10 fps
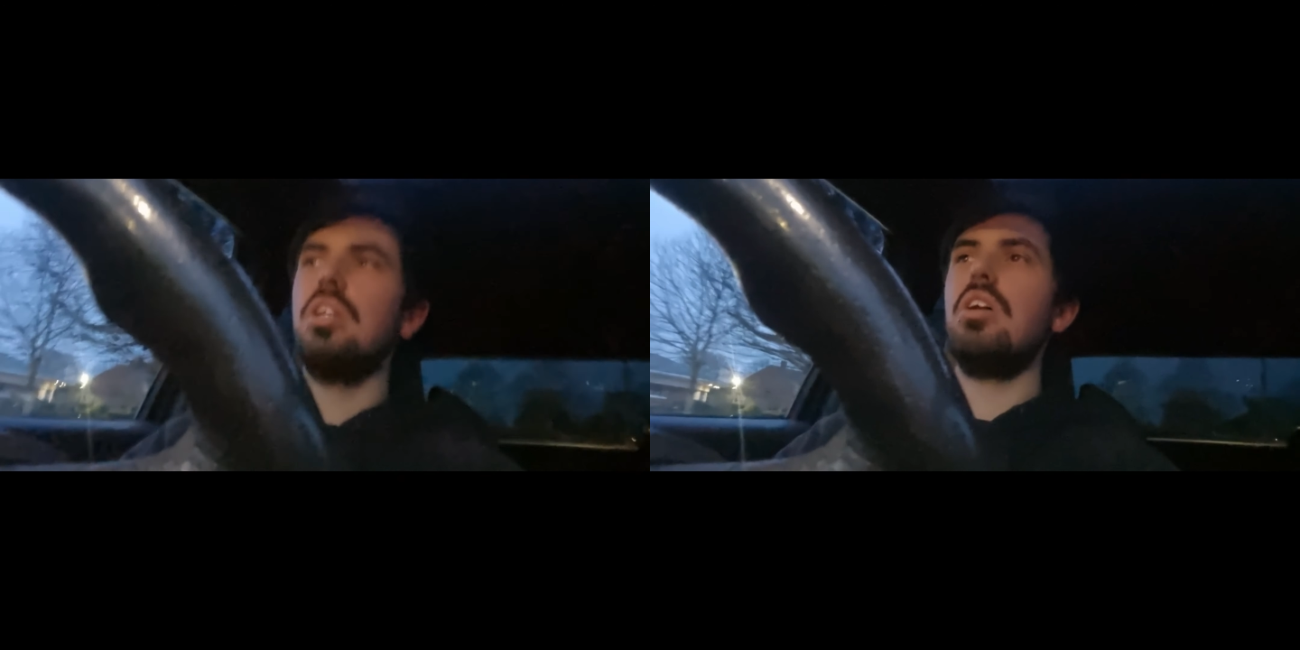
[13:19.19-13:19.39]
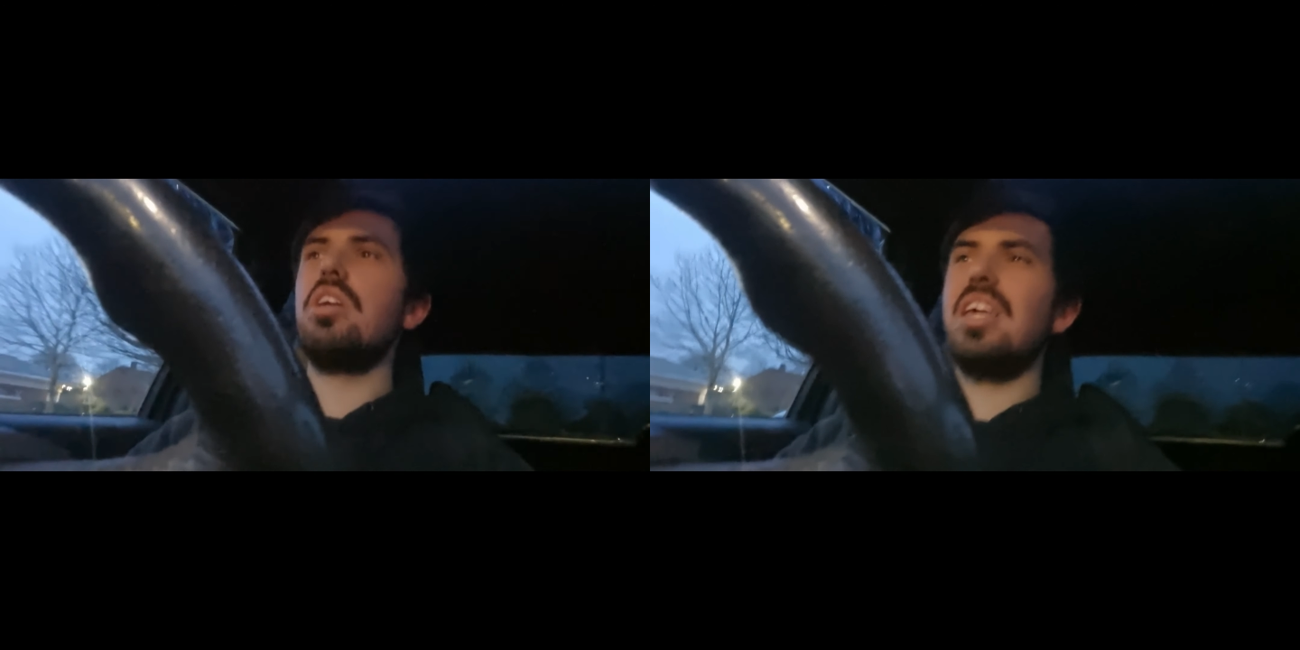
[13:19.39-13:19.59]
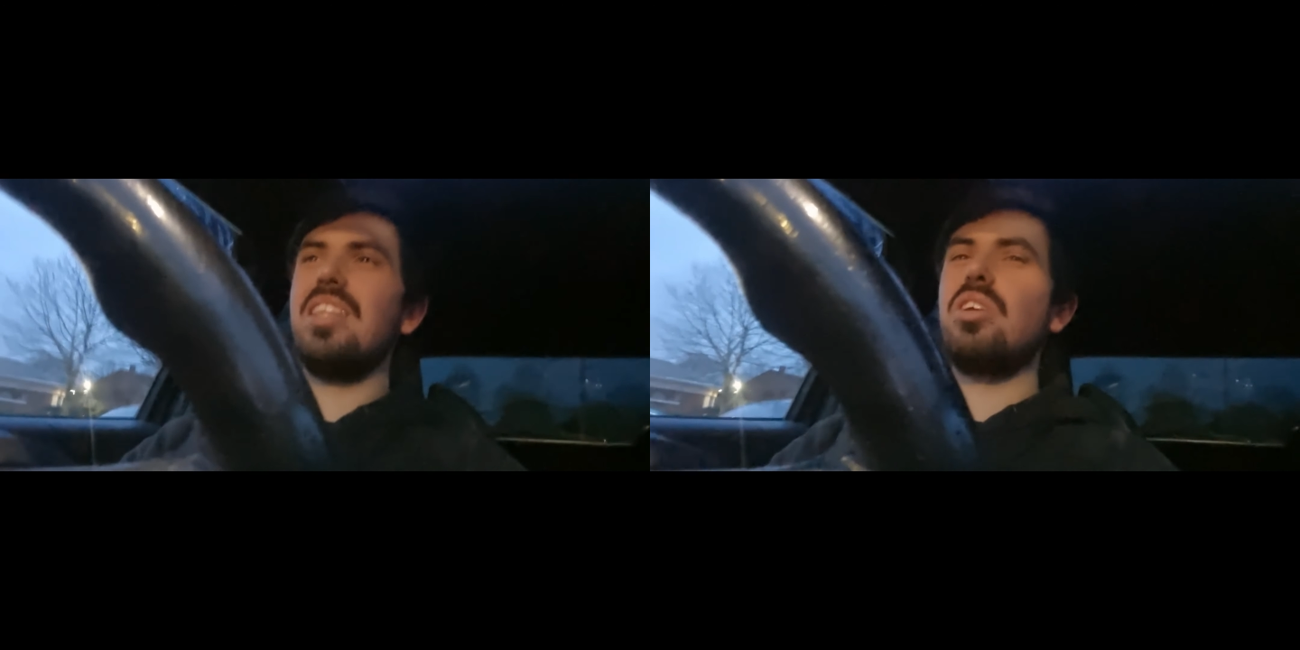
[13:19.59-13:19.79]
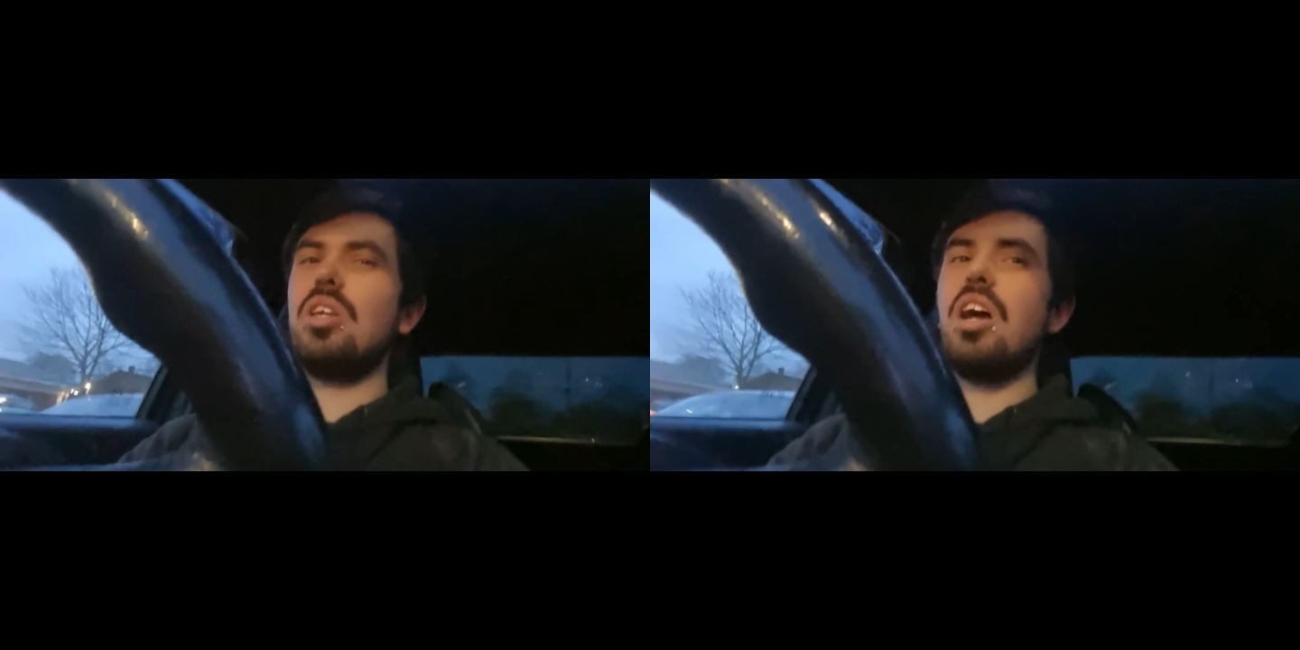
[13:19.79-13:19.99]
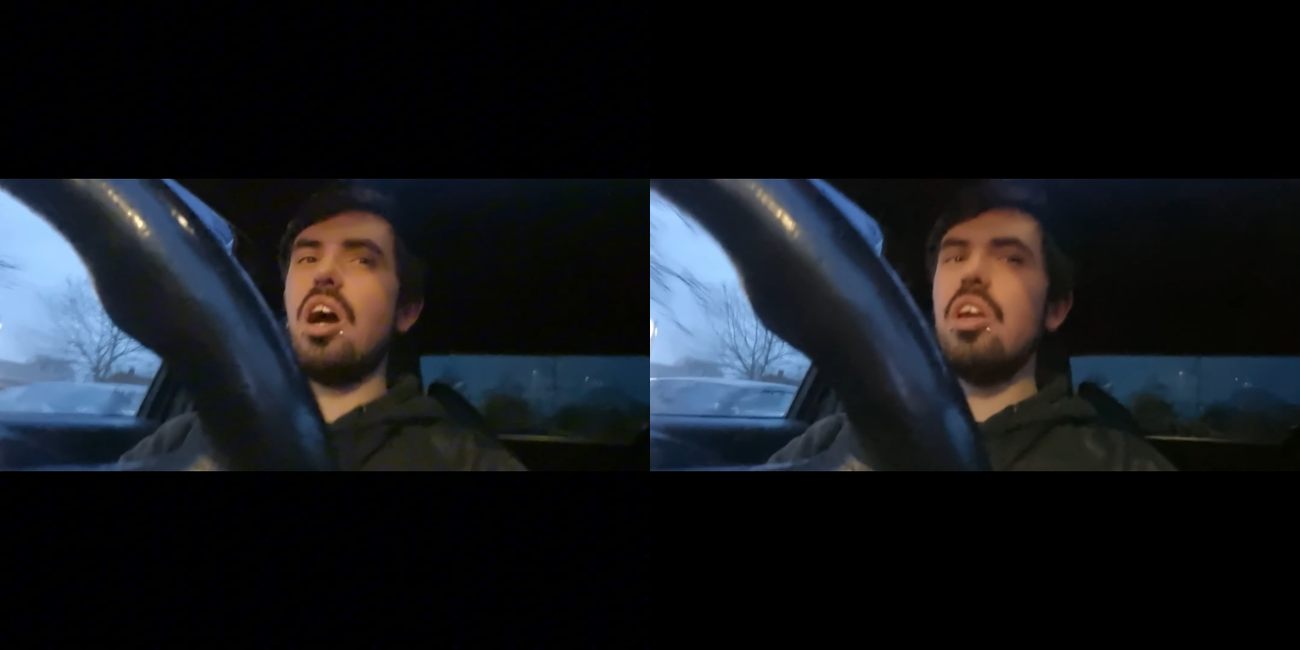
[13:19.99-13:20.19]
Like,
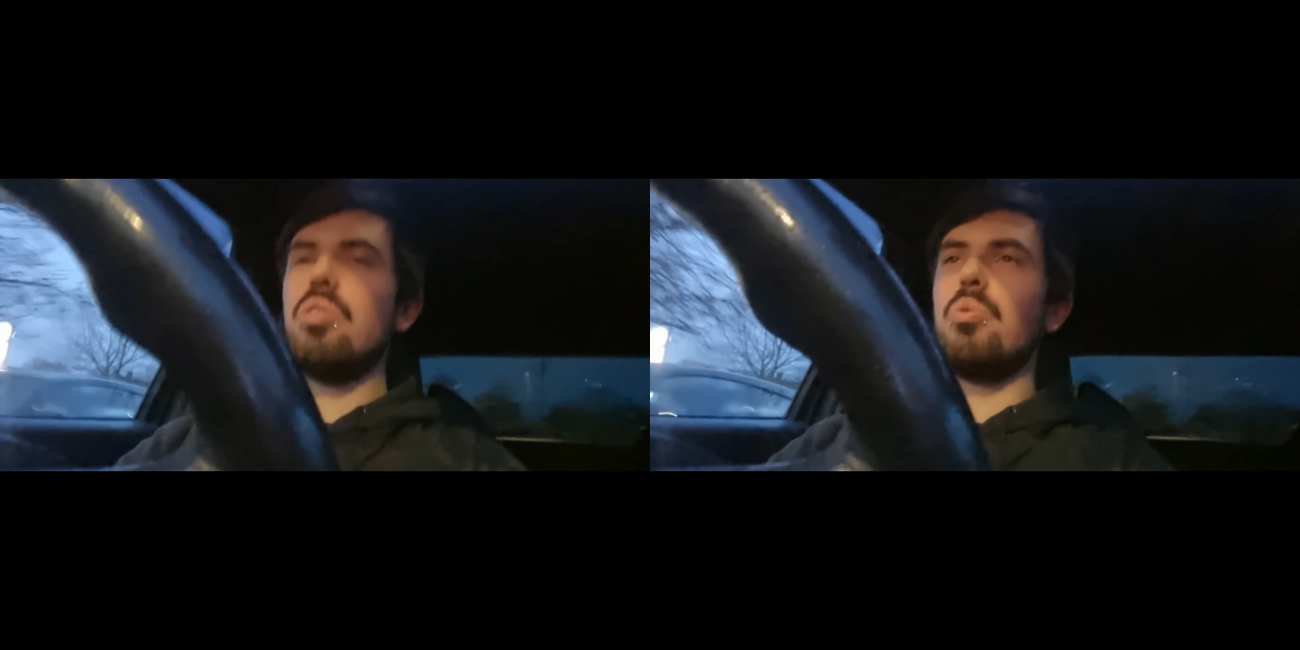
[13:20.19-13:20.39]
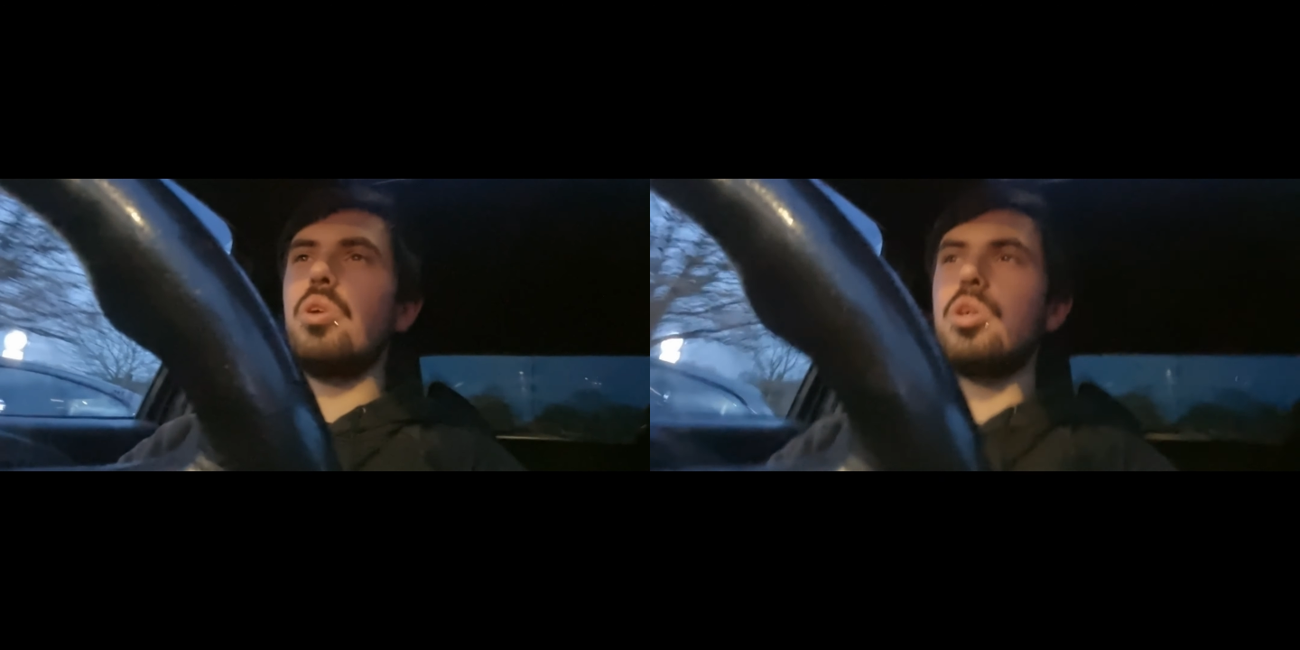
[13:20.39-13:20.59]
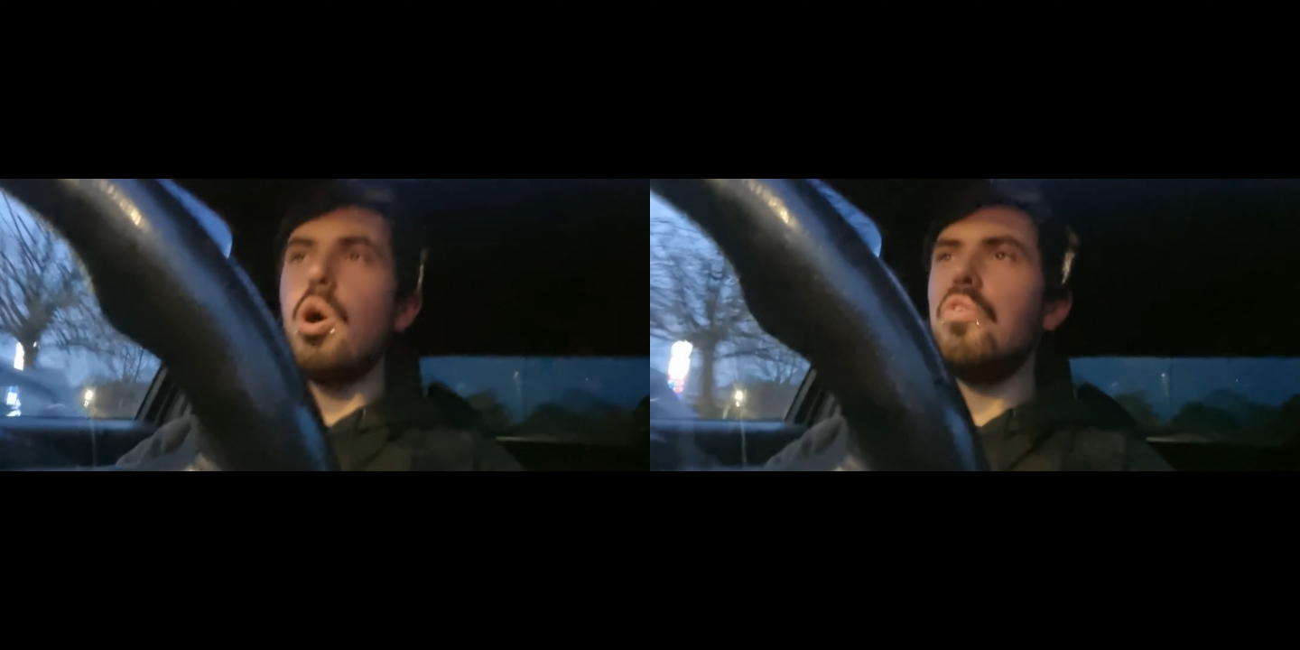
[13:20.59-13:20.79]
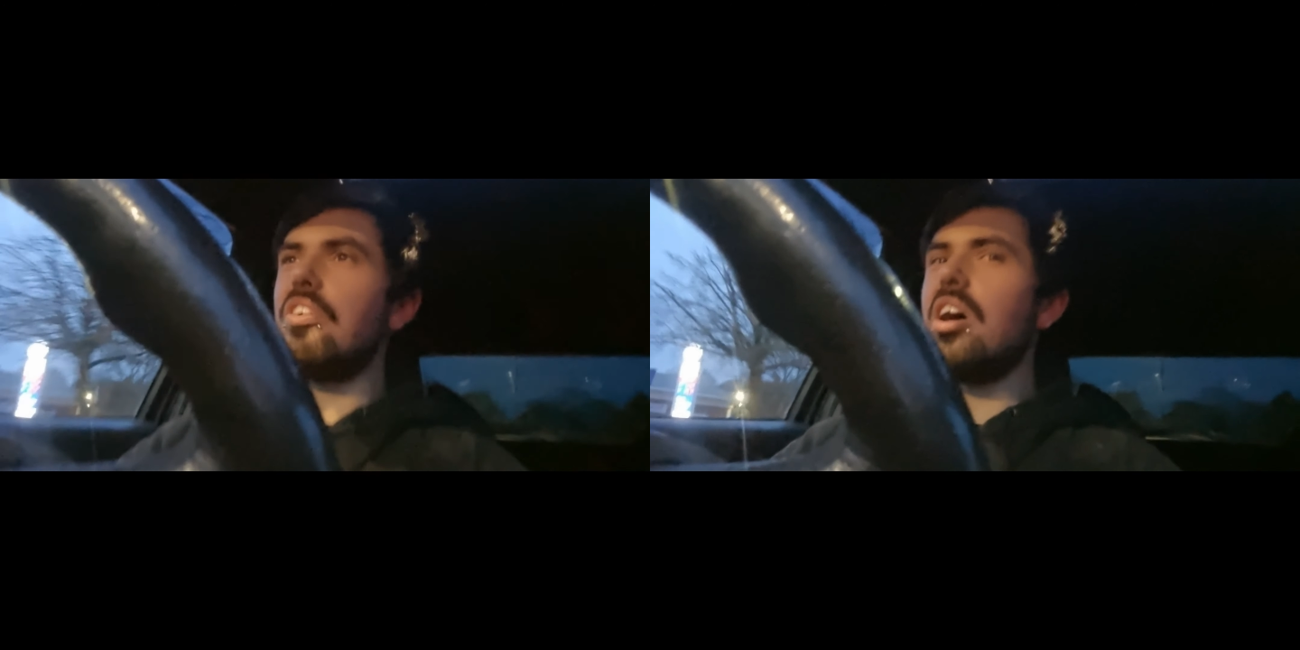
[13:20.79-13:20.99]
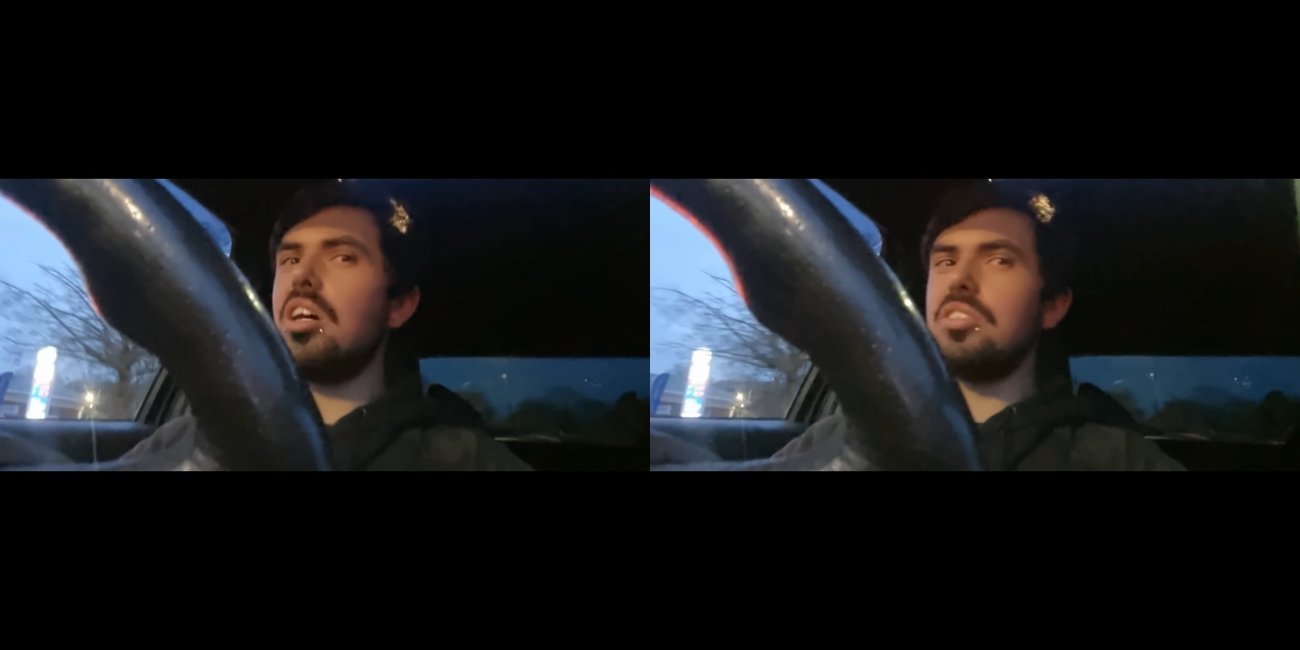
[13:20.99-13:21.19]
I thought the Golf
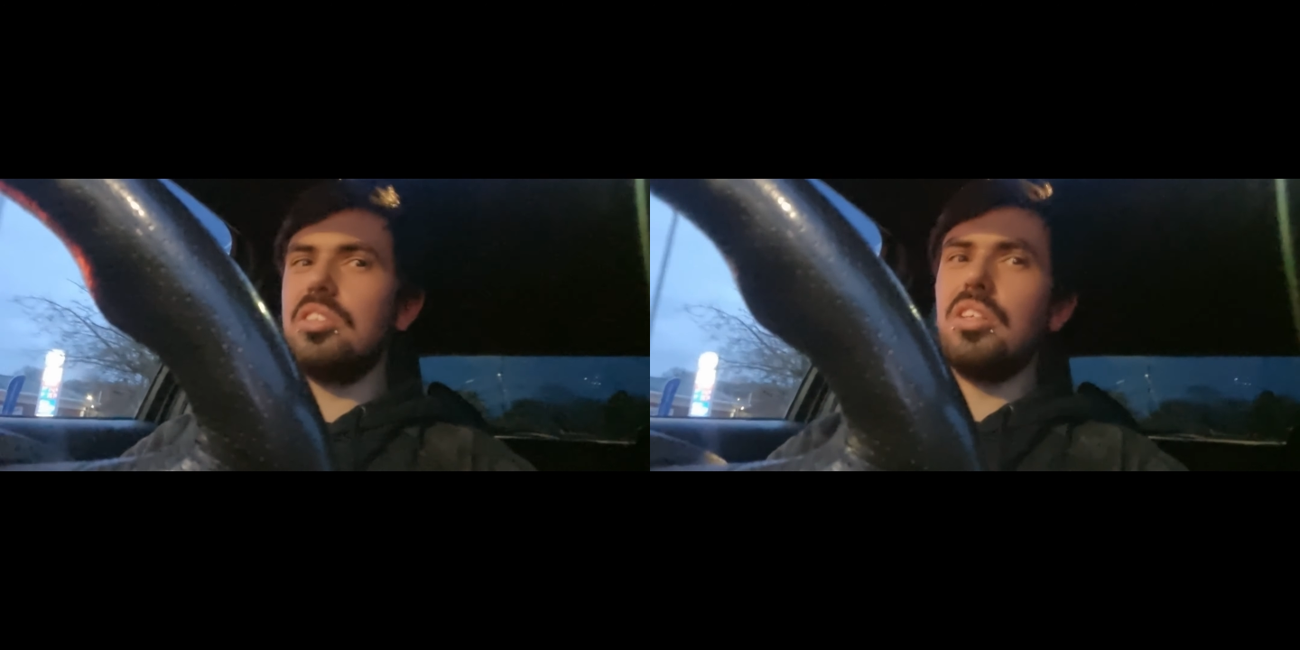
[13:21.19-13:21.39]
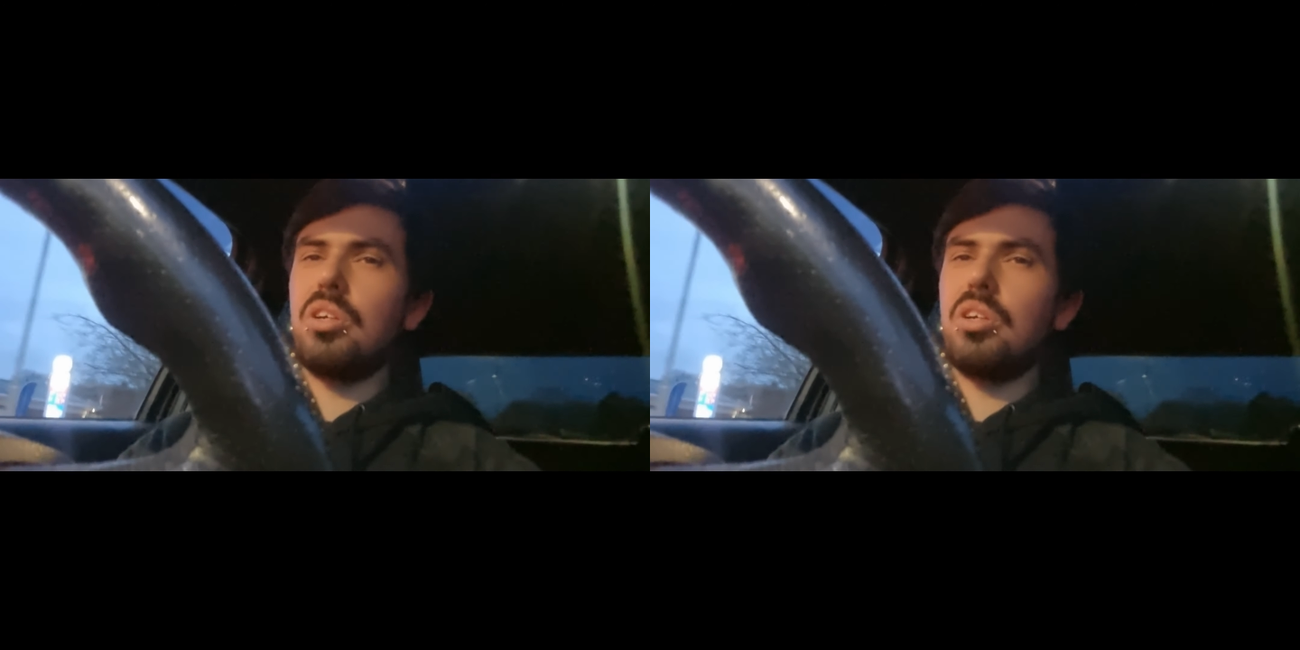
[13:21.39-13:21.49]
Rs and